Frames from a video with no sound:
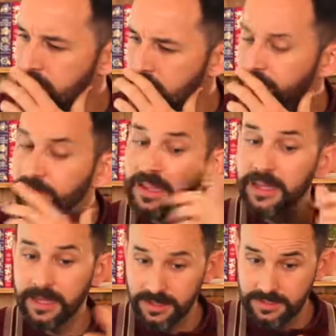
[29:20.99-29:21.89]

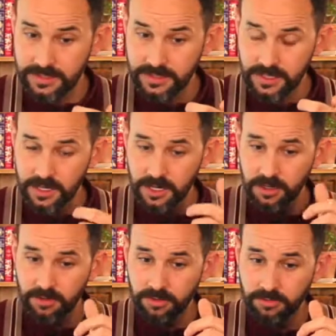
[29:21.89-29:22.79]
Phoenix,
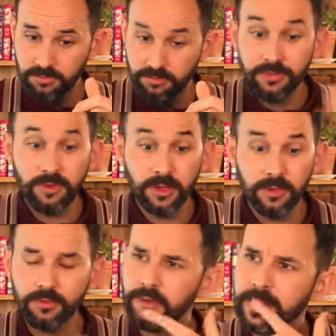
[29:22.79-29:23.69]
River
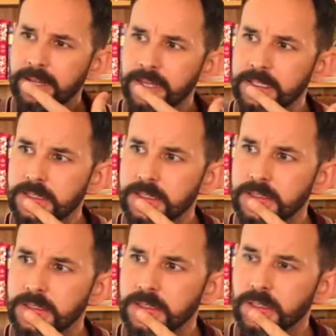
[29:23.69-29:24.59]
Phoenix,
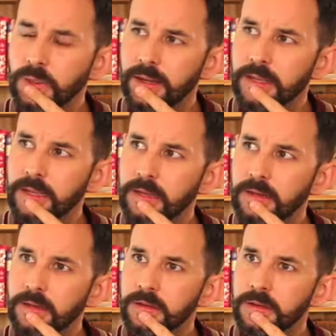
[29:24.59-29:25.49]

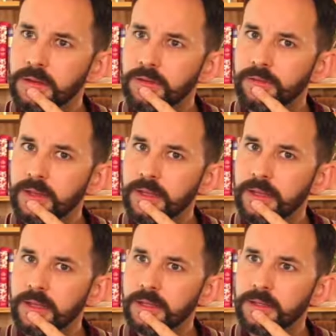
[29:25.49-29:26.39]
Joaquin
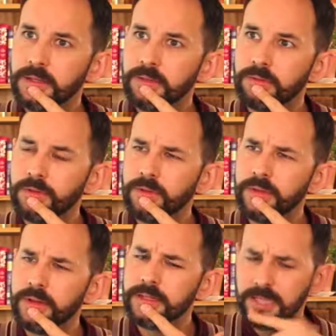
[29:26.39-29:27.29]
Phoenix, River
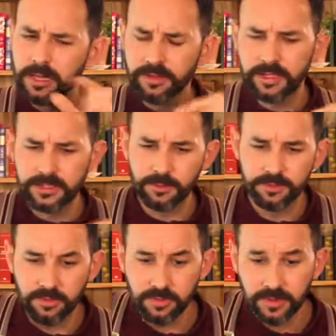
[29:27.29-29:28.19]
Phoenix. Yeah, I think his name was
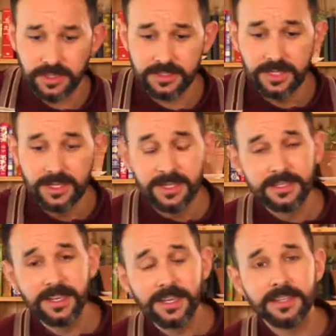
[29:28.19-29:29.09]
River Phoenix.
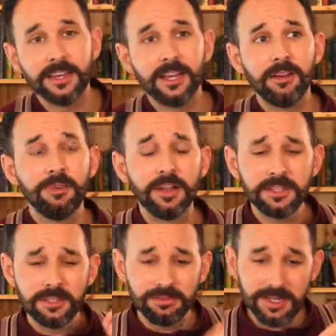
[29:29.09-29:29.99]
Said, "Run to
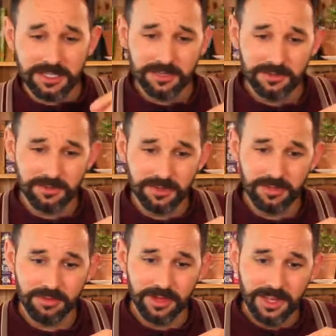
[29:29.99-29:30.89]
the rescue
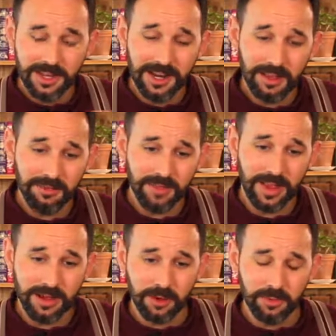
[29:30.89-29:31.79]
with love,
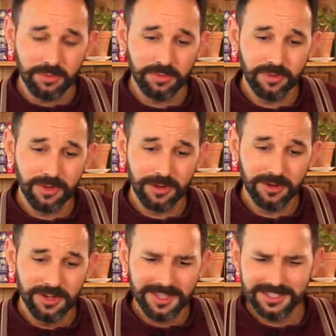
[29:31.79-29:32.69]
and hope will follow."
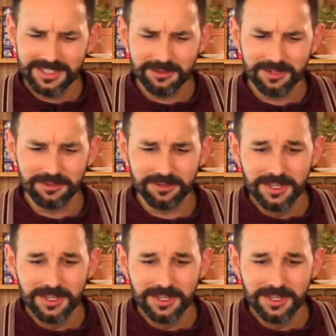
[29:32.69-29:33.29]
Isn't that wonderful?